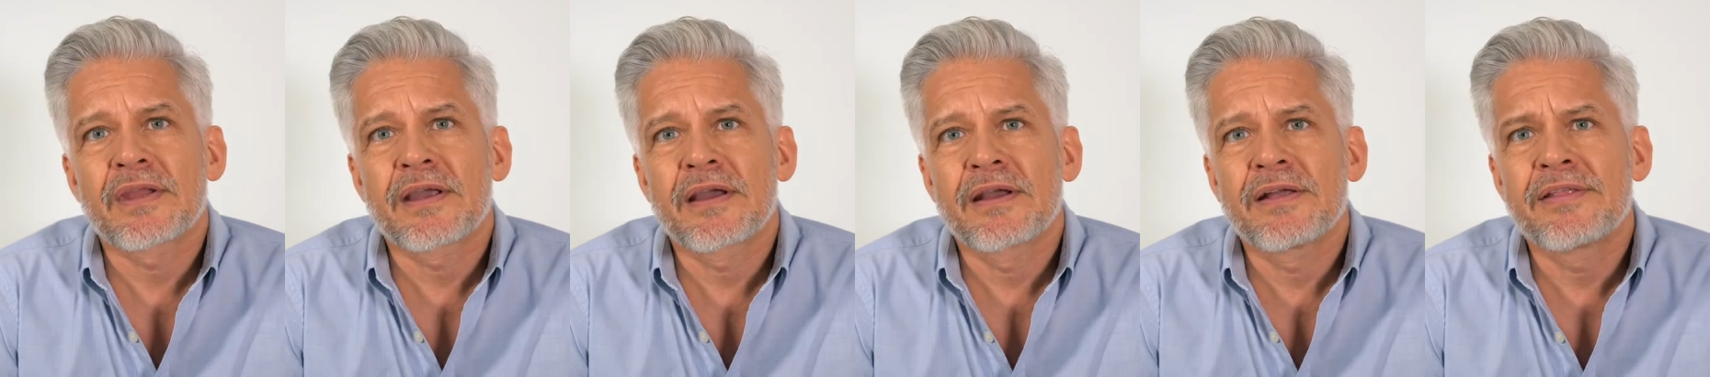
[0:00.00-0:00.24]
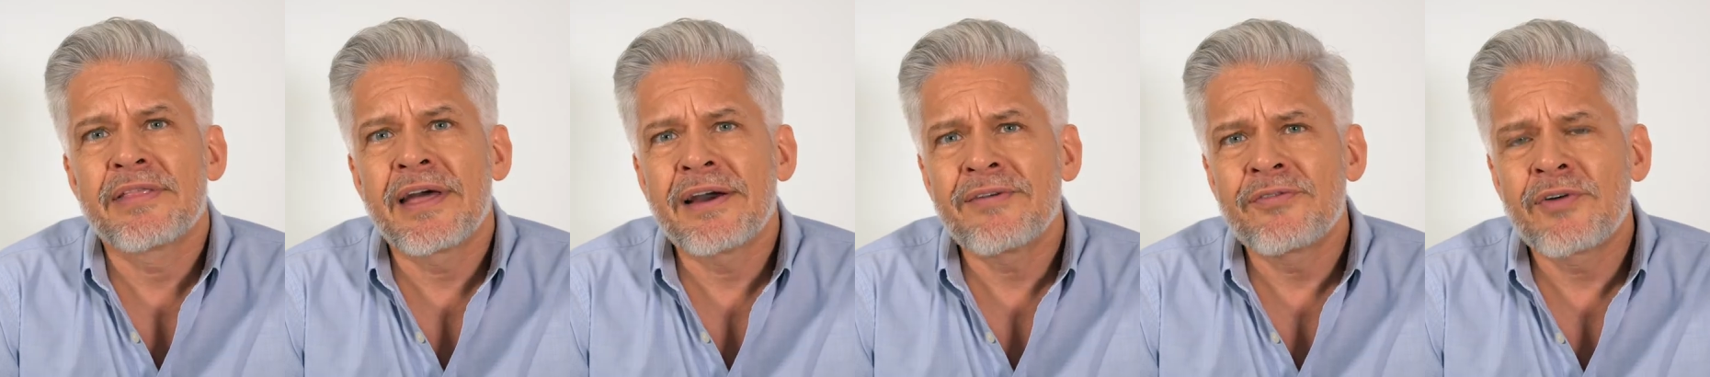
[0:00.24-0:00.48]

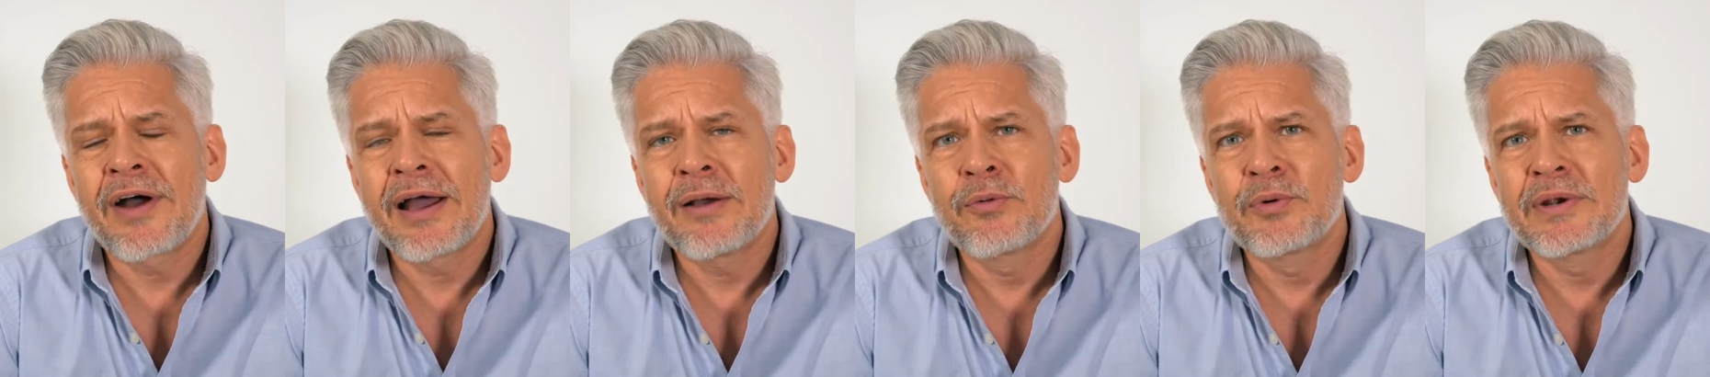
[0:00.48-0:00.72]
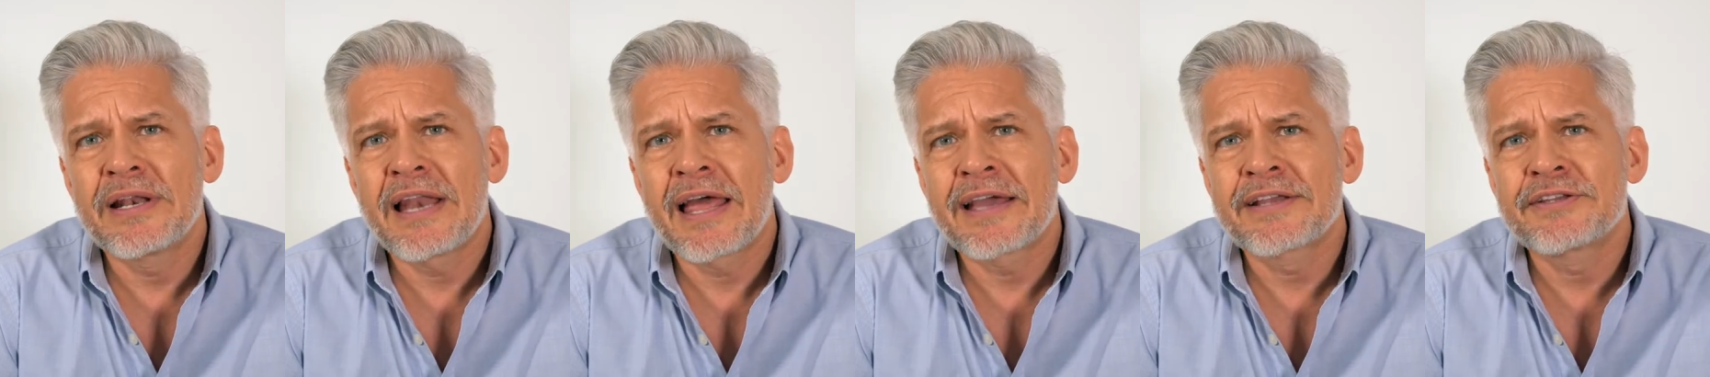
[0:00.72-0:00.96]
Therefore, I
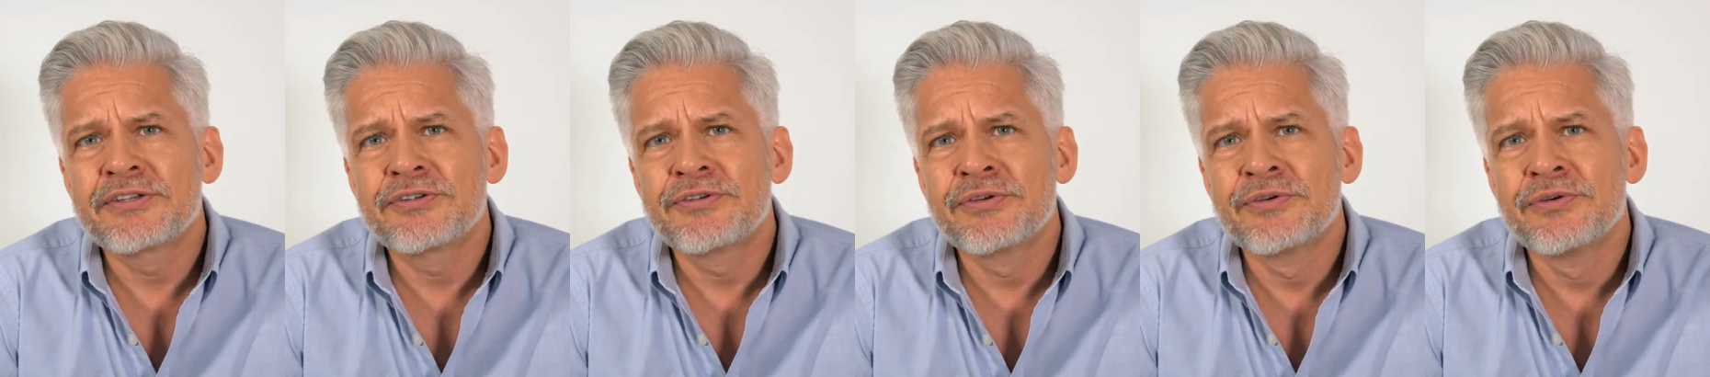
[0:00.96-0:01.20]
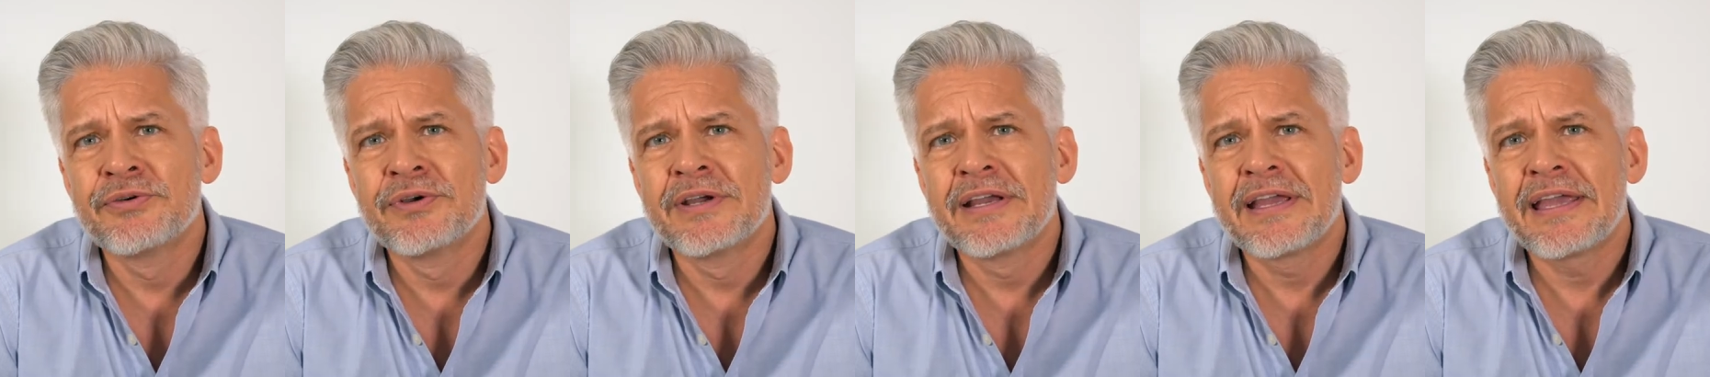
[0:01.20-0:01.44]
would like
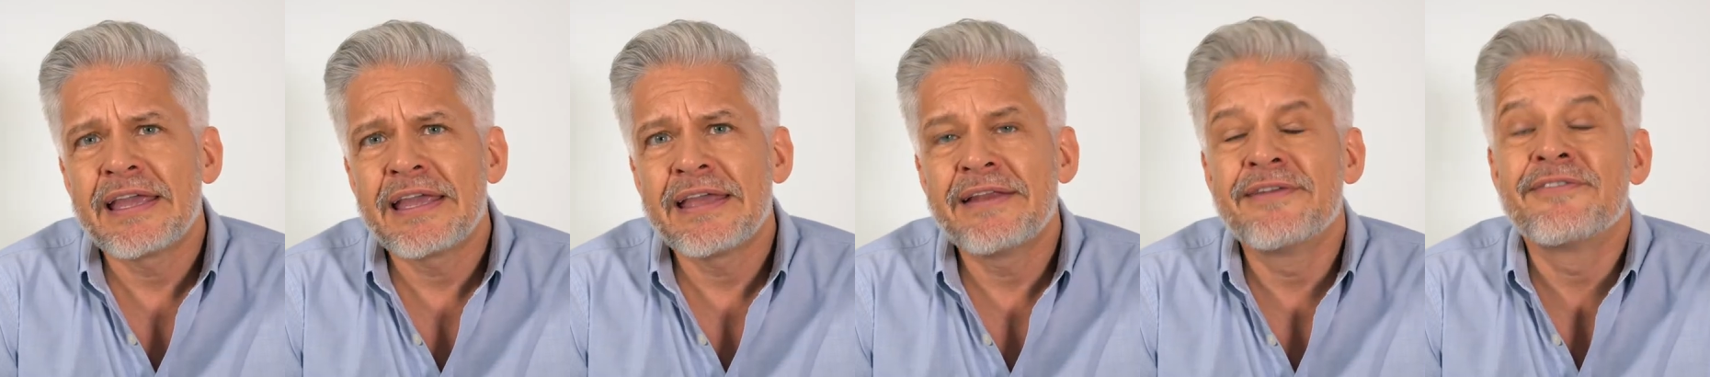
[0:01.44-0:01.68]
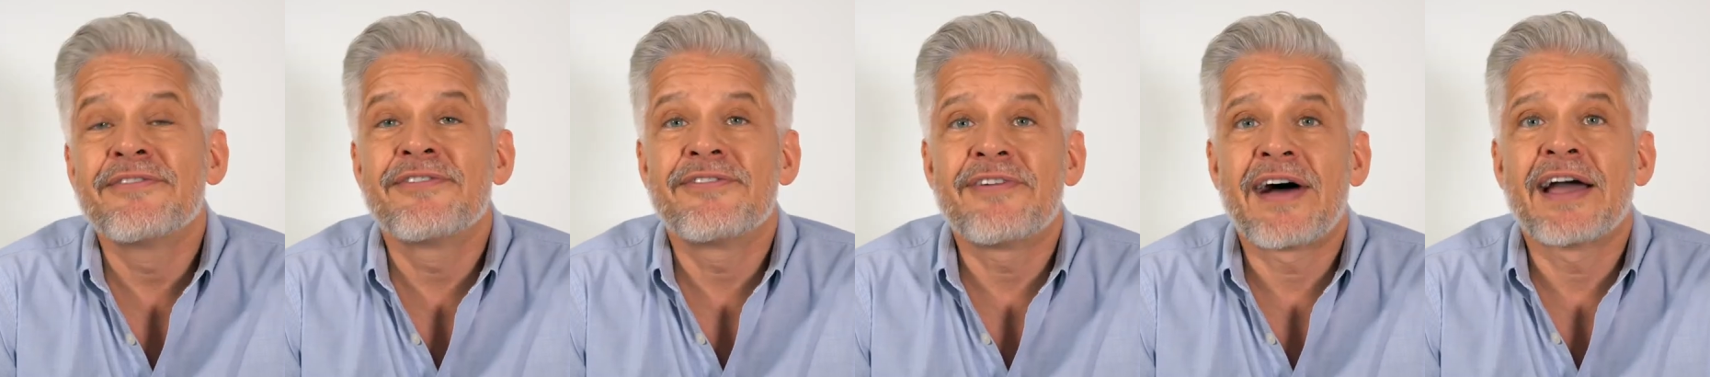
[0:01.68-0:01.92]
to
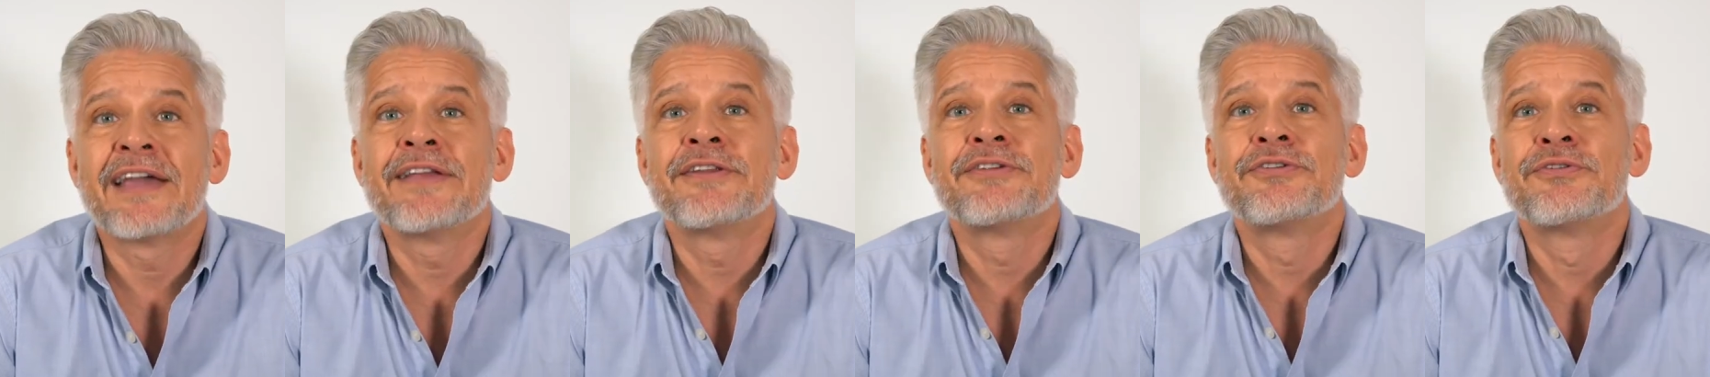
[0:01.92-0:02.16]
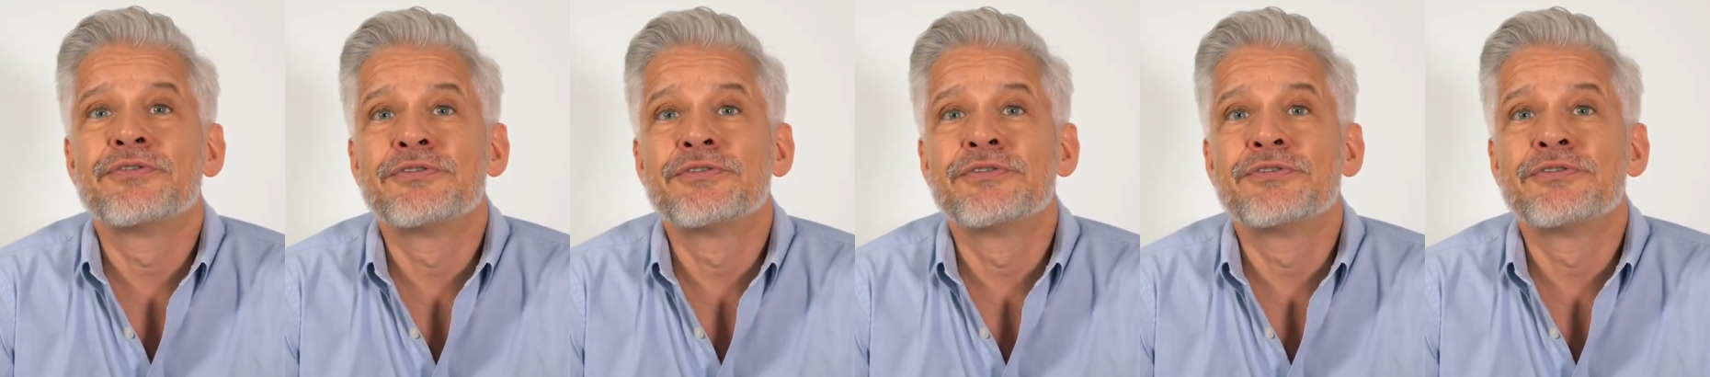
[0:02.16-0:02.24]
invite